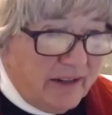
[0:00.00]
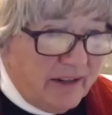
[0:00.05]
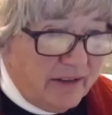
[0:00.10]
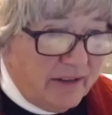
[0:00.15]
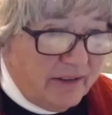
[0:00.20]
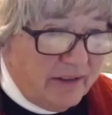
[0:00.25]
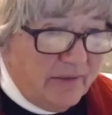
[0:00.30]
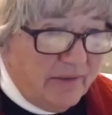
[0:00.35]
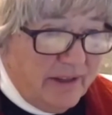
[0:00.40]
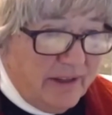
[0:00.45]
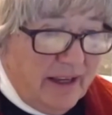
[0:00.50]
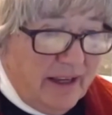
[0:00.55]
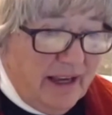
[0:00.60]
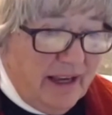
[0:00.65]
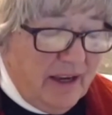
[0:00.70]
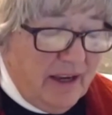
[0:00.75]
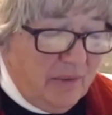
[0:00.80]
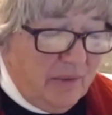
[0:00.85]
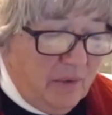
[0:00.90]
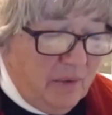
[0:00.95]
iron.
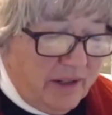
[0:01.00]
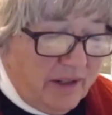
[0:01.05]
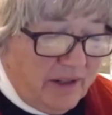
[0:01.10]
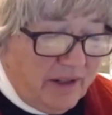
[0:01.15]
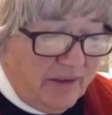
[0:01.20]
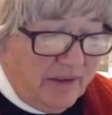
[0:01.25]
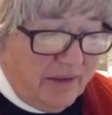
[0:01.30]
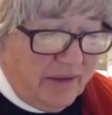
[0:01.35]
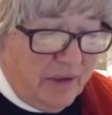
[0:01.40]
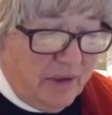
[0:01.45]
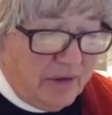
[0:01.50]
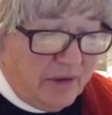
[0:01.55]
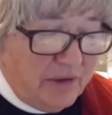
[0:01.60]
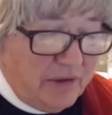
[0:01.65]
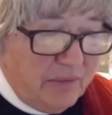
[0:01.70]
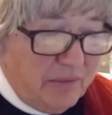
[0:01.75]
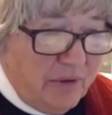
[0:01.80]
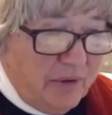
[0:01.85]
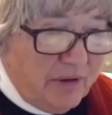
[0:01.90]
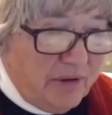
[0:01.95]
And one of the most
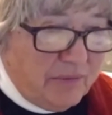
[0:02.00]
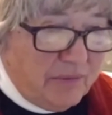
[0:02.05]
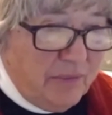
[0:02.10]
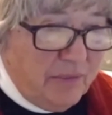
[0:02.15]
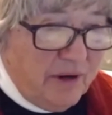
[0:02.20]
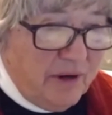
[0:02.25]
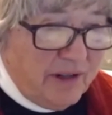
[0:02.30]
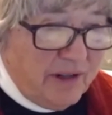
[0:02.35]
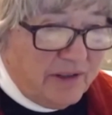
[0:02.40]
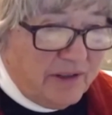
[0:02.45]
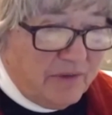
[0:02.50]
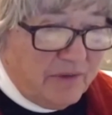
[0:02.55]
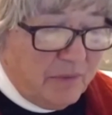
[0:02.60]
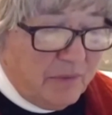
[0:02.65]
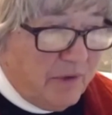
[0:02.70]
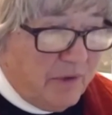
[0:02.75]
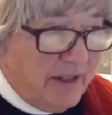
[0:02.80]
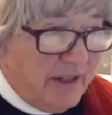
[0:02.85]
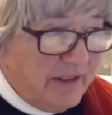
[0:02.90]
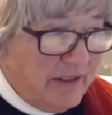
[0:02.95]
important parts of a
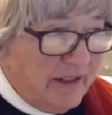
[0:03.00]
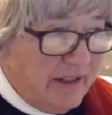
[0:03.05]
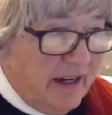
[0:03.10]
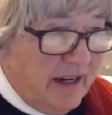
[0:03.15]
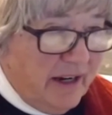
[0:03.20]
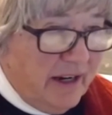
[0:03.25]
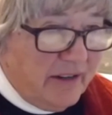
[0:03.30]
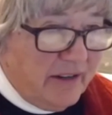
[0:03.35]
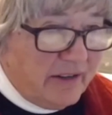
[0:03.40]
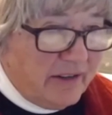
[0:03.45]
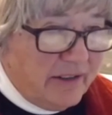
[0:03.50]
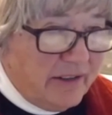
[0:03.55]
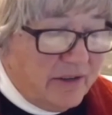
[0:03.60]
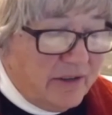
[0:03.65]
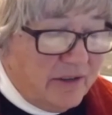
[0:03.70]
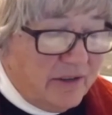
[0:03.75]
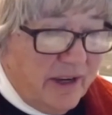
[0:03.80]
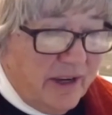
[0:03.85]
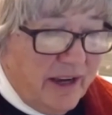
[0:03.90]
branding iron is you